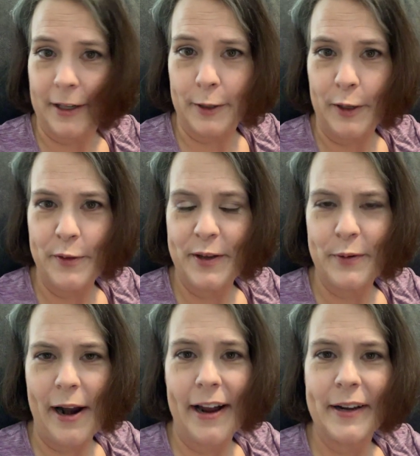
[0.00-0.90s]
clothing
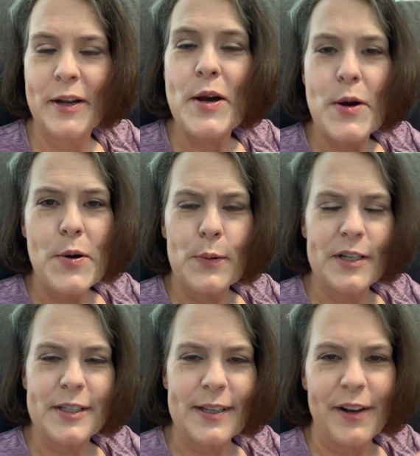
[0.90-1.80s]
rack,
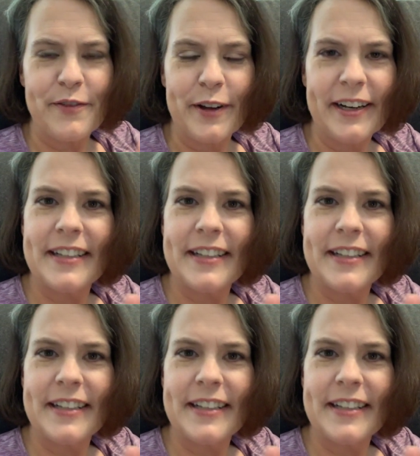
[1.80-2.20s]
which is kind of funny.